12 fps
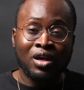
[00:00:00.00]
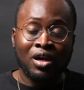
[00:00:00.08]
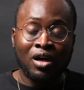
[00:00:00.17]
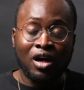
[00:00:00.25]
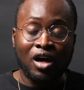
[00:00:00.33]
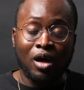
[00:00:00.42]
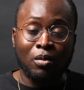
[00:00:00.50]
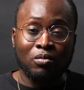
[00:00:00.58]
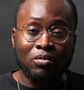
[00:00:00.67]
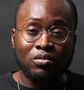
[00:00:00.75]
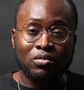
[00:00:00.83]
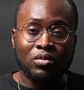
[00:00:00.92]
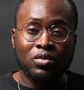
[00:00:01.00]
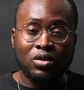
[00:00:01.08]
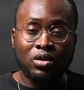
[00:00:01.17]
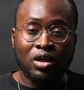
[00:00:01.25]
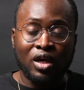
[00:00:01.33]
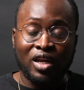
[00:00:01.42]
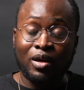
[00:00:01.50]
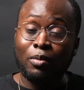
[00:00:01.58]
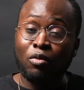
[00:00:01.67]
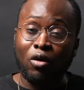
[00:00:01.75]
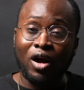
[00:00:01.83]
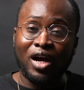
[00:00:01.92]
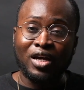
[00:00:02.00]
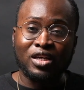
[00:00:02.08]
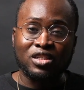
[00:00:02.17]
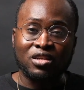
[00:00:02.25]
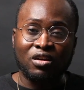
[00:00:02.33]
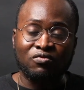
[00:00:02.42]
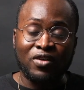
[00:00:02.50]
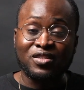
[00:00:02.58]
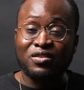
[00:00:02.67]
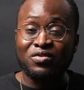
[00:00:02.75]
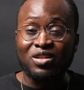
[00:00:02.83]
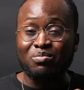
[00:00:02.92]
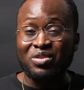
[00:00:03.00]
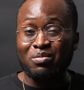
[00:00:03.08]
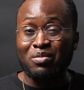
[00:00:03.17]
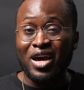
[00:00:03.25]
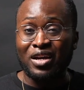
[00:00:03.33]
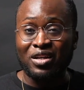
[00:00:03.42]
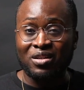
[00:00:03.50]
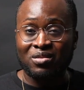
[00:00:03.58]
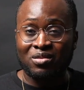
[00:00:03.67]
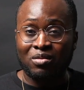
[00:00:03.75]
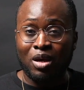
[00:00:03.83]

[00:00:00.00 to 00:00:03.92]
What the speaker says: And the MRI is effectively a big magnet.